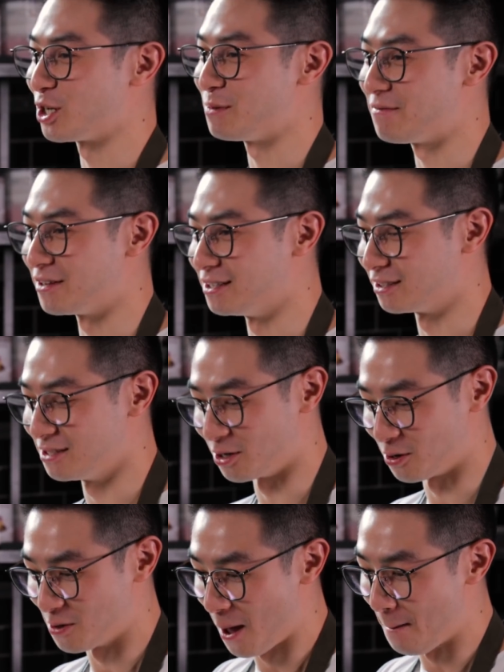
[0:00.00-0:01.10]
cream even,
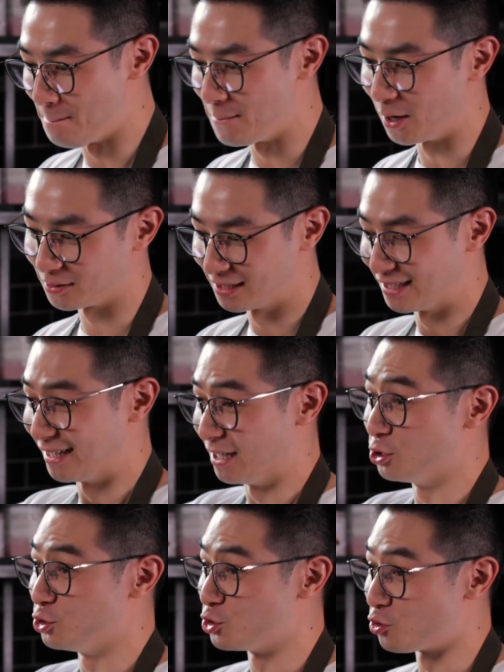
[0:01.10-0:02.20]
melt,
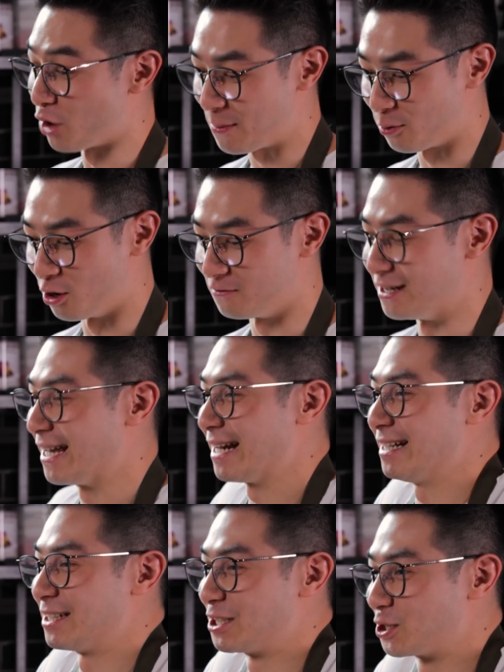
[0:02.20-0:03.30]
drape over, and get
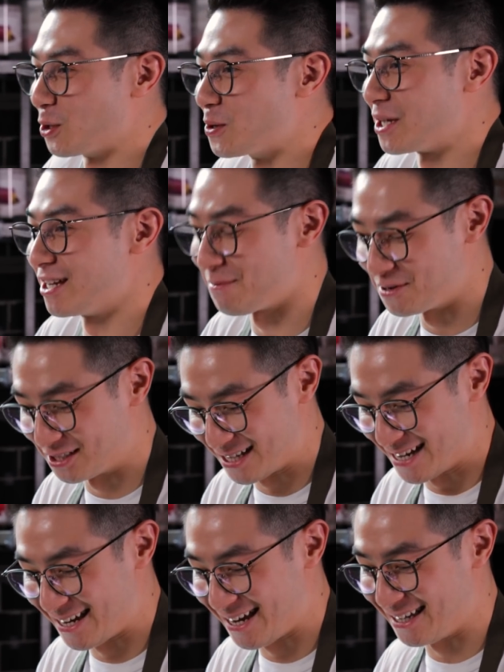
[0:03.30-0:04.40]
it soaking up into
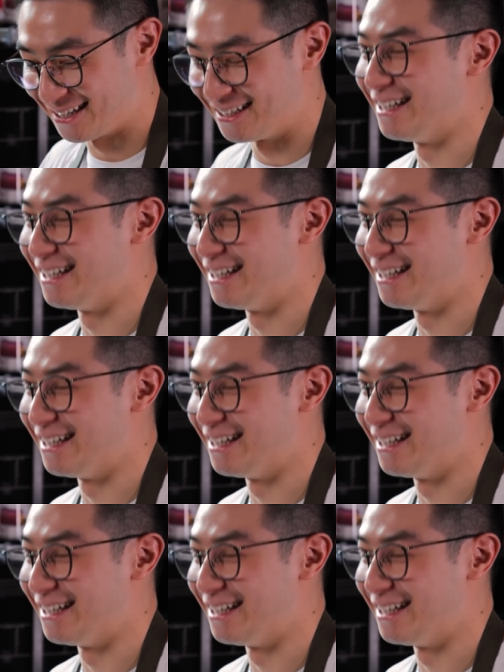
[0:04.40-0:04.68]
that cake.